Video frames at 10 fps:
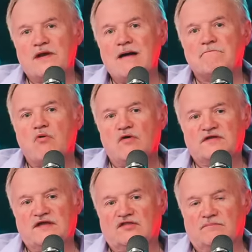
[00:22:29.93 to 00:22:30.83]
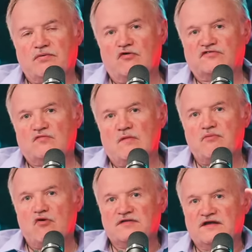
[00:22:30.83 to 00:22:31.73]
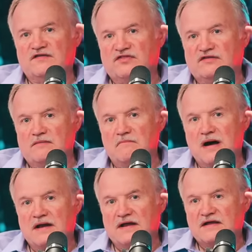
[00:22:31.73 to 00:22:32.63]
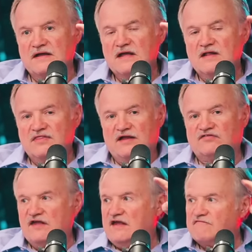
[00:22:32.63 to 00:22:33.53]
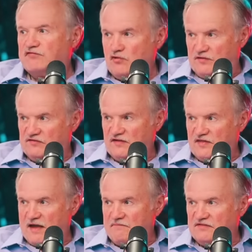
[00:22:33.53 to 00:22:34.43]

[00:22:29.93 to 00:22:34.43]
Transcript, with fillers: we're not pointing at the person, we're pointing at the demonic that's influencing them